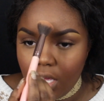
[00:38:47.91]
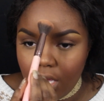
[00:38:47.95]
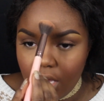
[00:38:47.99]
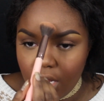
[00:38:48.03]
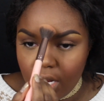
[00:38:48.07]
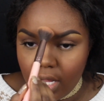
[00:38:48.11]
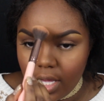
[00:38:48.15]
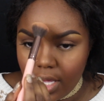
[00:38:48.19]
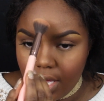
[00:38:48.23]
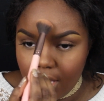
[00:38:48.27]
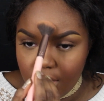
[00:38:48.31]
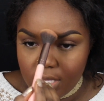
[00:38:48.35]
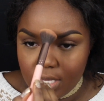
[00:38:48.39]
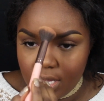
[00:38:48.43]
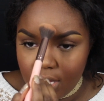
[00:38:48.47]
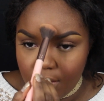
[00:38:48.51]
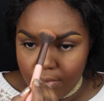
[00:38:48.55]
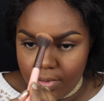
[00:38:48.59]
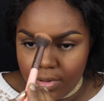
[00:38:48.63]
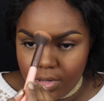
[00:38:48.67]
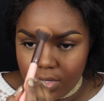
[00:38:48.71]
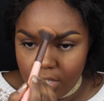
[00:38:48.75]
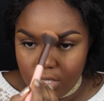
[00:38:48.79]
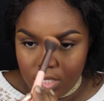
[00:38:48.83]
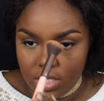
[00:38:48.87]
And I guess I'll
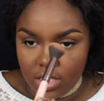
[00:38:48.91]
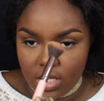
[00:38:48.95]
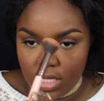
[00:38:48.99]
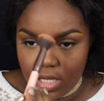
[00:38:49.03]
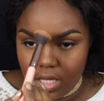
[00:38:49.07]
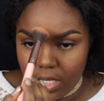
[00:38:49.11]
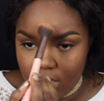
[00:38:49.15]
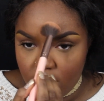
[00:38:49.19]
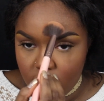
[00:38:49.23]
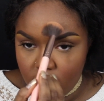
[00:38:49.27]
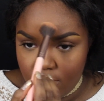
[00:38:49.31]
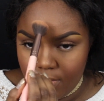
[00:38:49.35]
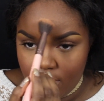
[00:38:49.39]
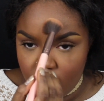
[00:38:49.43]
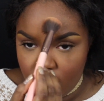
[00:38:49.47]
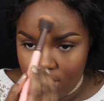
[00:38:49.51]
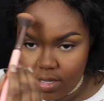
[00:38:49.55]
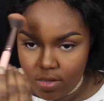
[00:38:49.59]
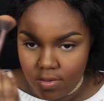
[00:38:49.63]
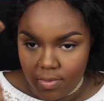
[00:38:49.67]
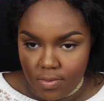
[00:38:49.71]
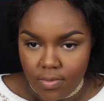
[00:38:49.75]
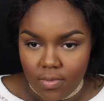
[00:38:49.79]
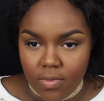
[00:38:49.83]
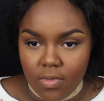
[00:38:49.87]
put just a little
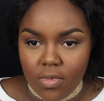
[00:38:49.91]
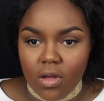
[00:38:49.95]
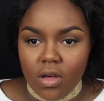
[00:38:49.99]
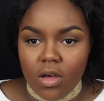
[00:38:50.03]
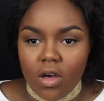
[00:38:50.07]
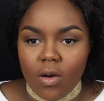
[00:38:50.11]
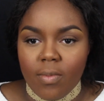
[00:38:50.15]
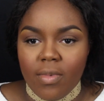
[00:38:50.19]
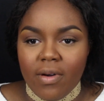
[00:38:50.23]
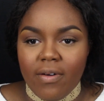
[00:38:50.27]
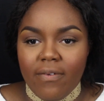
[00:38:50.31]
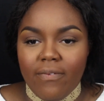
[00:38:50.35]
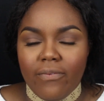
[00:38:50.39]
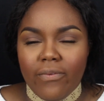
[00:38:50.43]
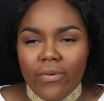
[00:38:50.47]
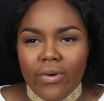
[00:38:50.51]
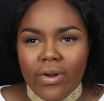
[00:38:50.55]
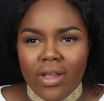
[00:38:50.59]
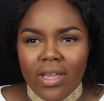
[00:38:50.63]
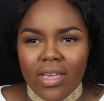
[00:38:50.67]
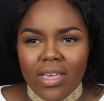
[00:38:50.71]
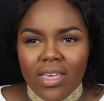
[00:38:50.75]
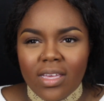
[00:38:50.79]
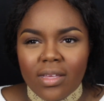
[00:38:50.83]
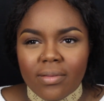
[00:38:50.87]
bit on my
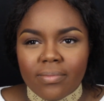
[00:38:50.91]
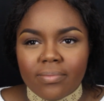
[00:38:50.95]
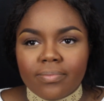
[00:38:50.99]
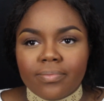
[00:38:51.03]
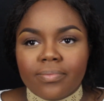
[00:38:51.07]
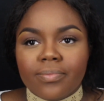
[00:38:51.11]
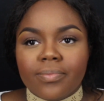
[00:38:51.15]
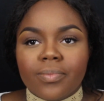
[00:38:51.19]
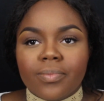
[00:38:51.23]
forehead.